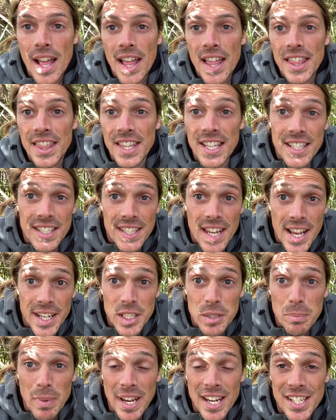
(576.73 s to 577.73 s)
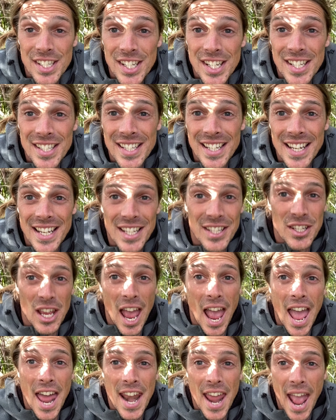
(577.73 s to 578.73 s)
This next species is
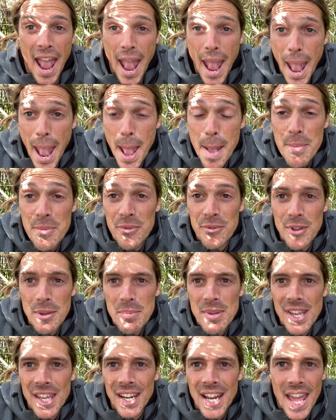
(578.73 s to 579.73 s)
an amphibian,